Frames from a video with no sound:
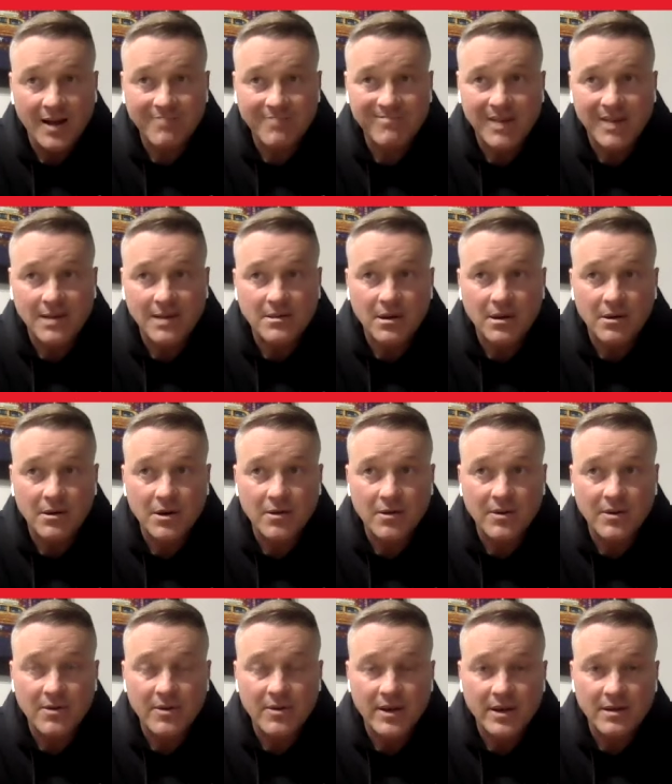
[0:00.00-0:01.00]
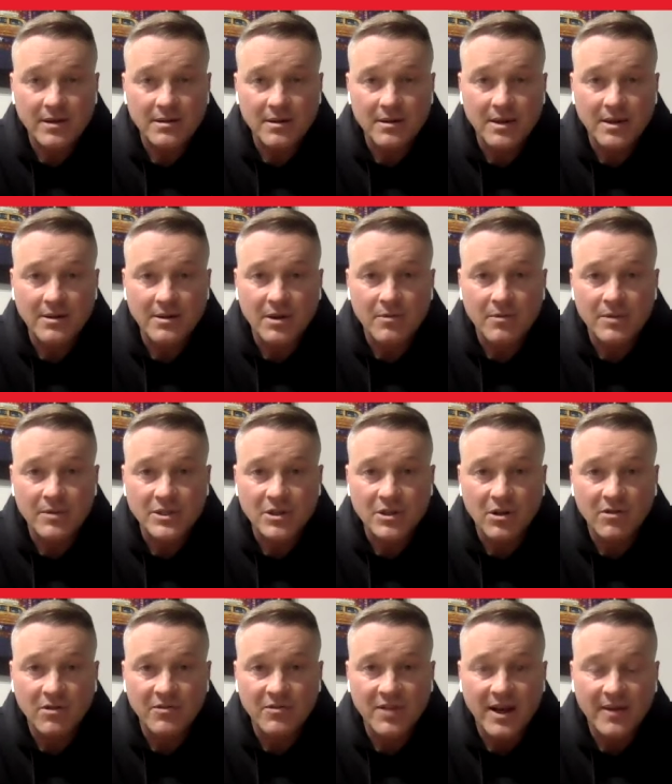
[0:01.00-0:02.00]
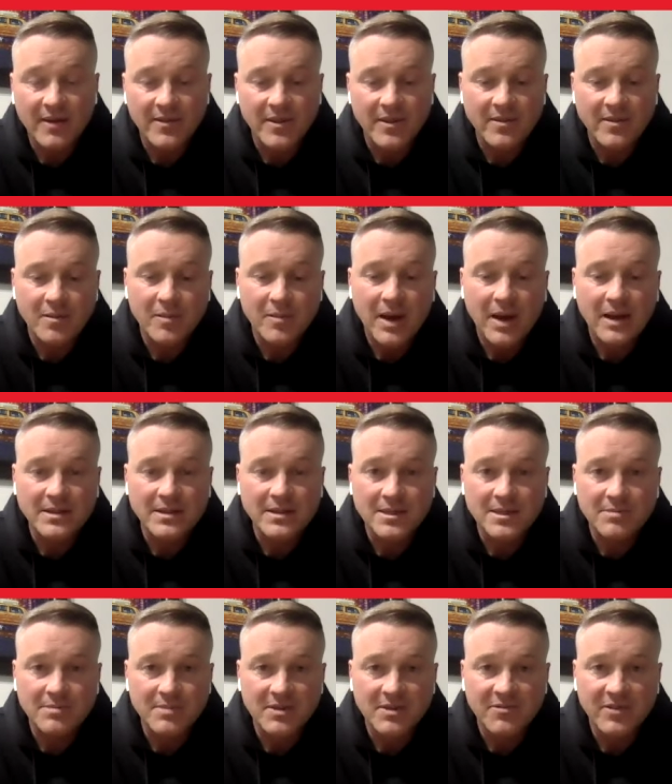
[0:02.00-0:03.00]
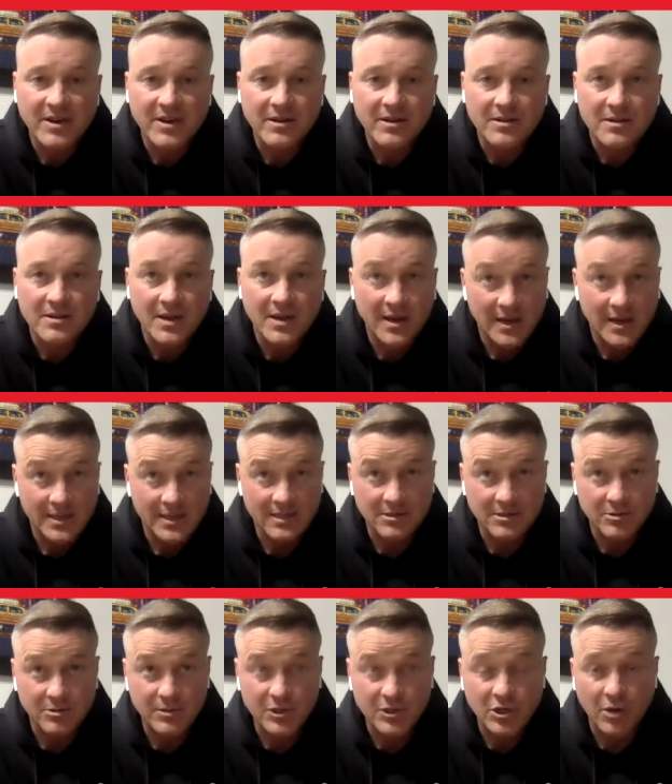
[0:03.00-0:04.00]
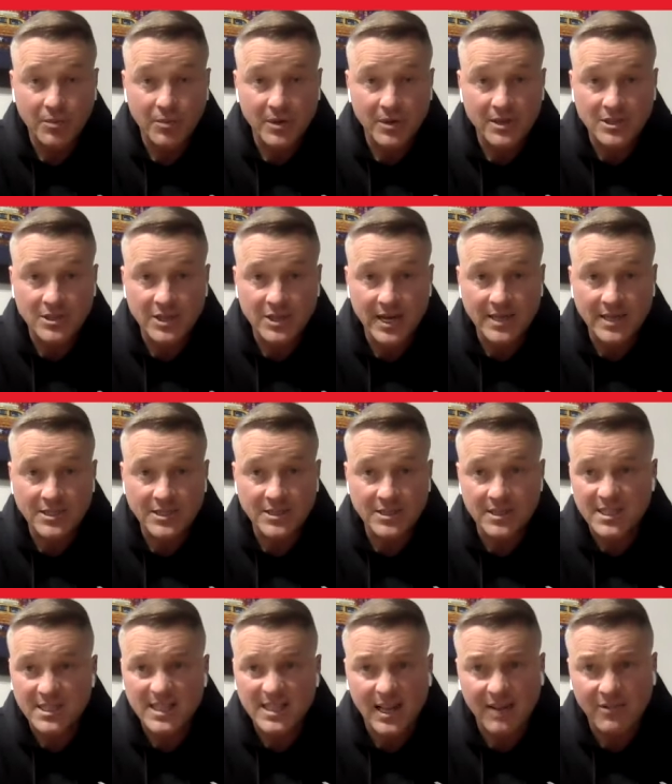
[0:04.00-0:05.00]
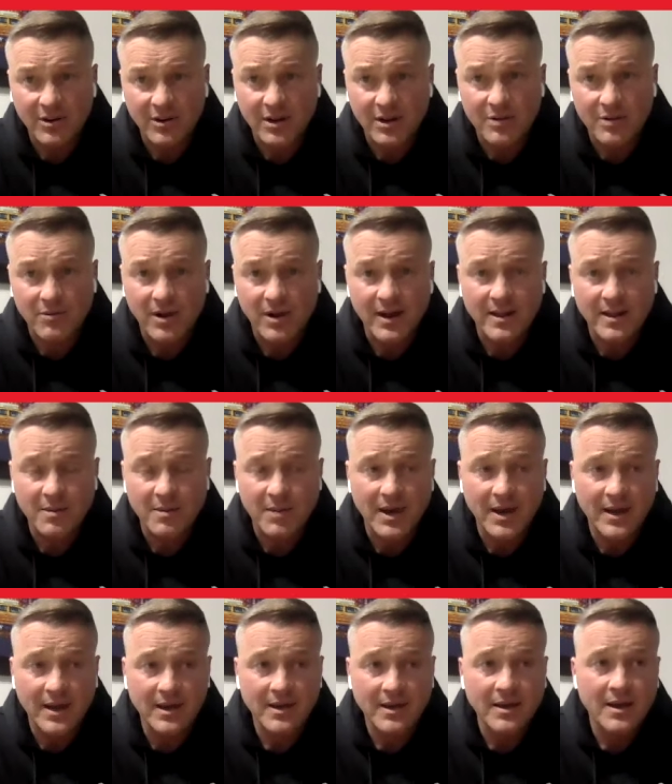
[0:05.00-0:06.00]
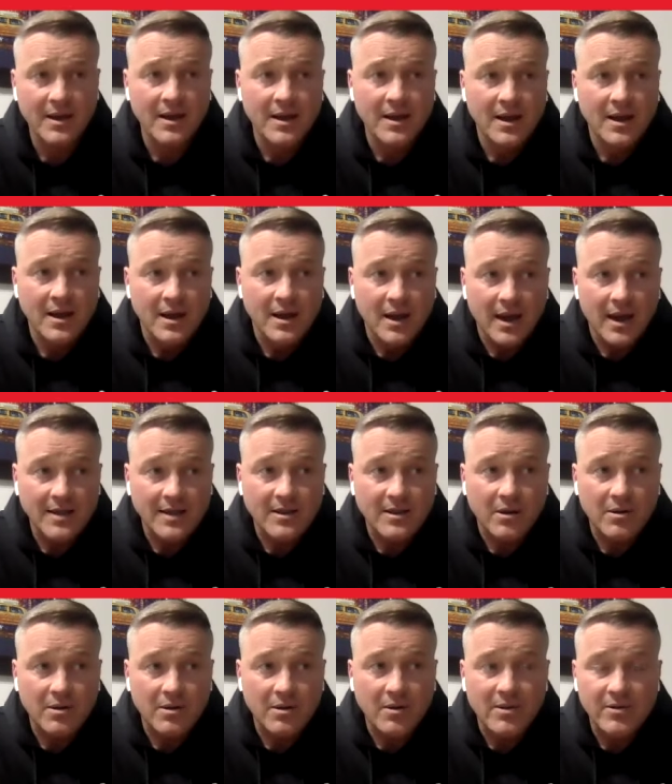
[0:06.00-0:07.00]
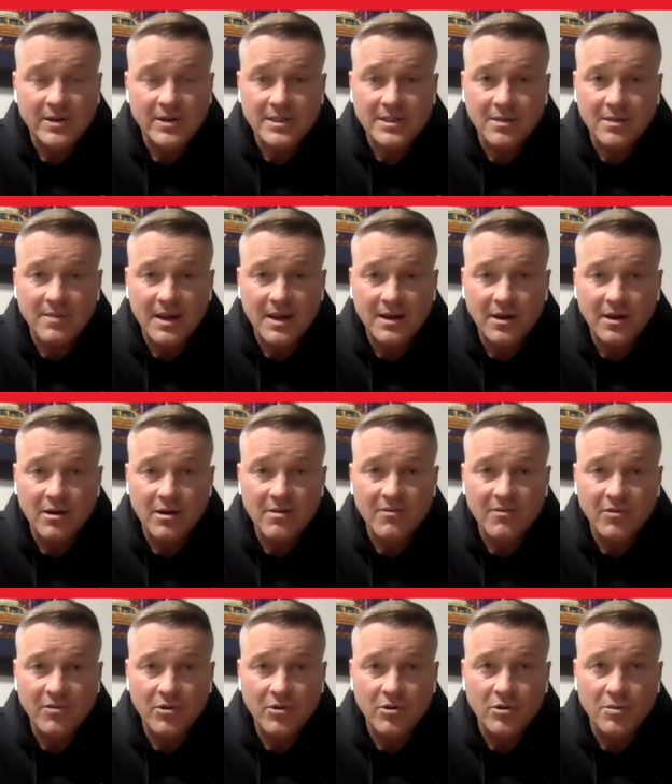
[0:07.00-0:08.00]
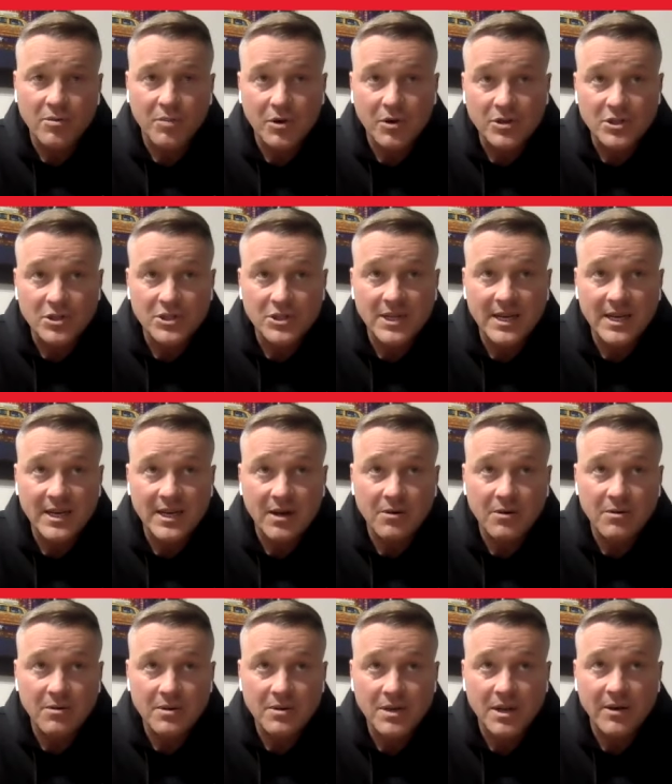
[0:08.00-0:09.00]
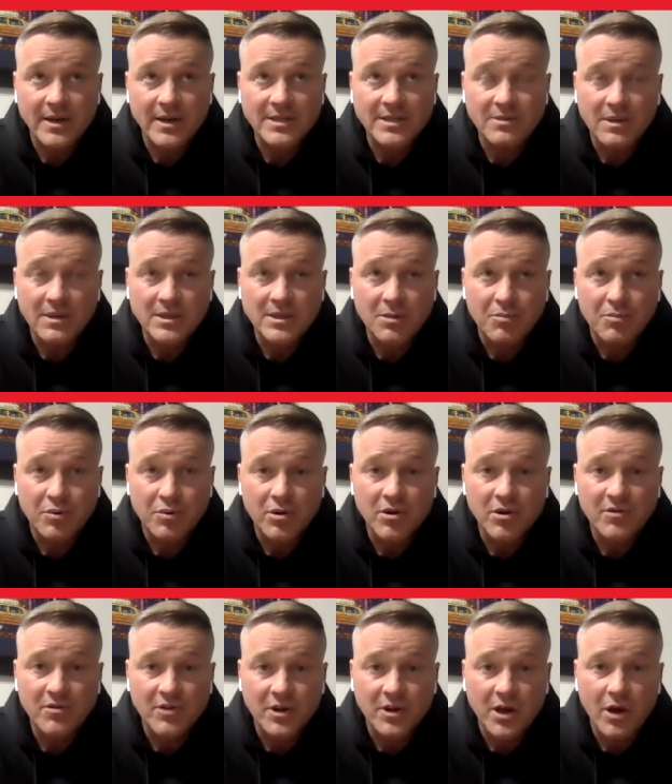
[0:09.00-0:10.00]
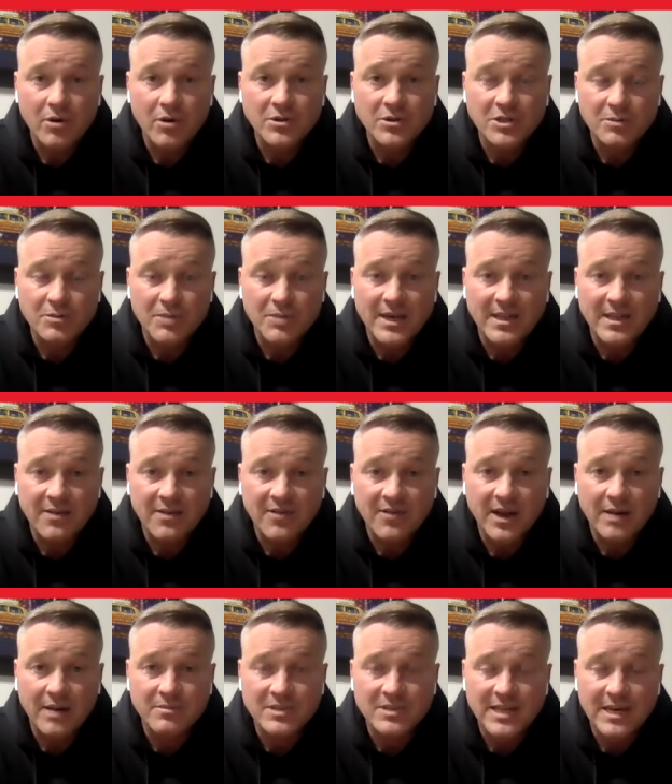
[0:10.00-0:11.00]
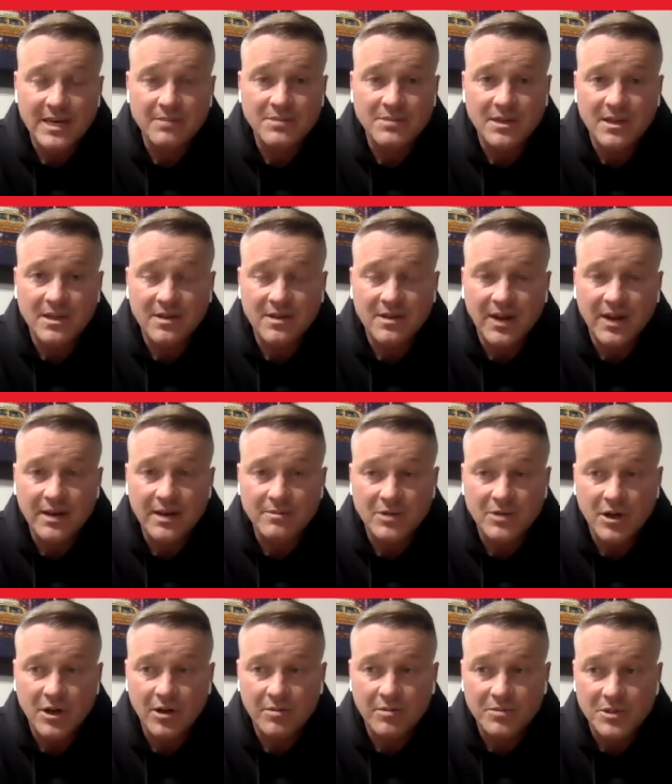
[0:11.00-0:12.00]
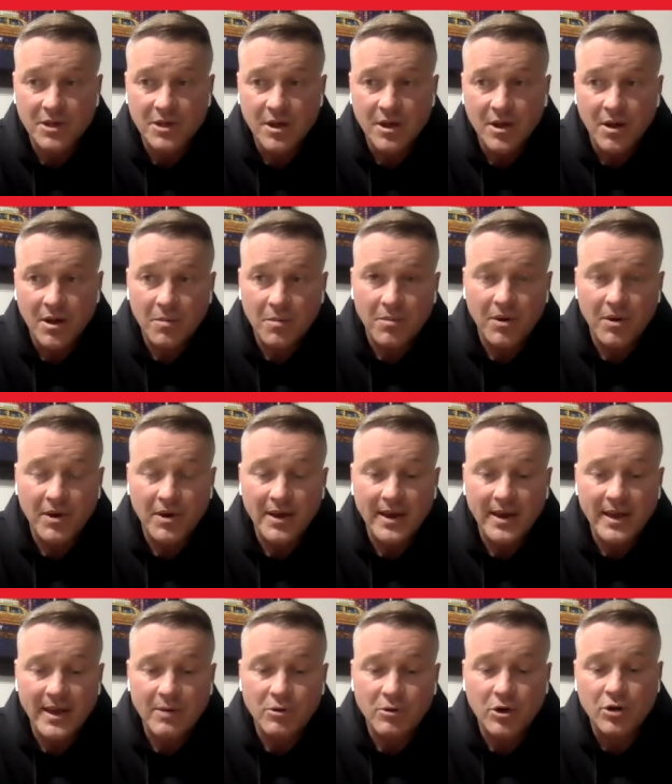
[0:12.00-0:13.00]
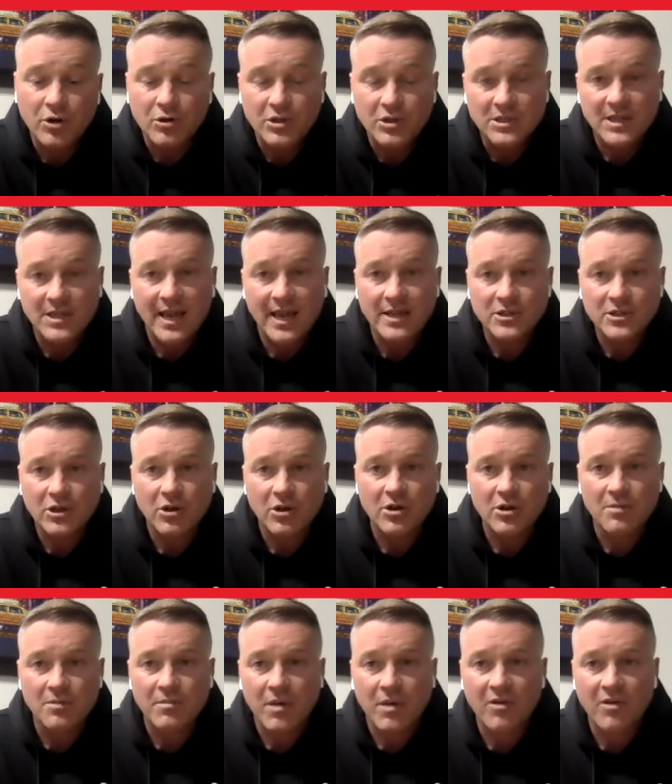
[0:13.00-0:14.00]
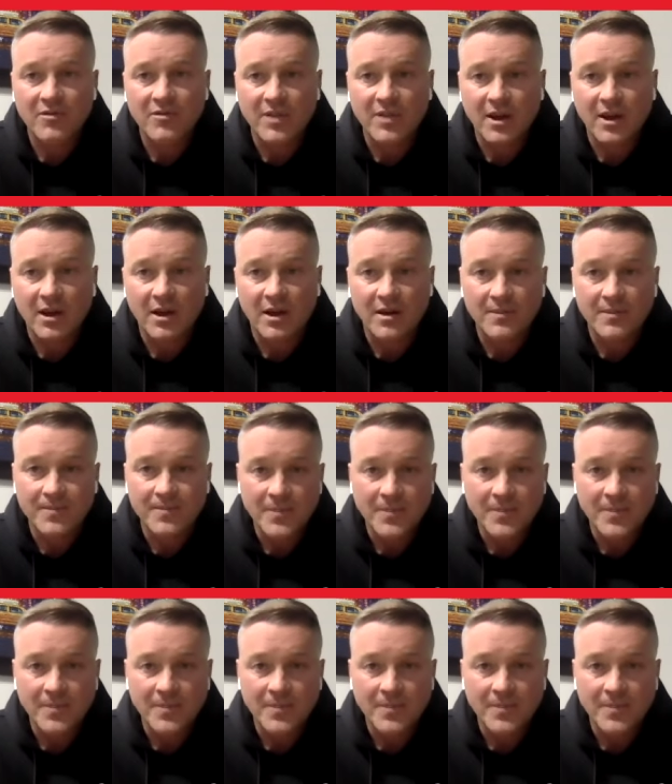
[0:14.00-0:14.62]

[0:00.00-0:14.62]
I don't know whether he can resolve that. That the balance in midfield seems to be chopping and changing. They still haven't got it right at the back. I don't know whether he's the man going forward. Pochettino, you know, he's a proven coach. He develops teams and he develops clubs, but he couldn't get Tottenham over the line.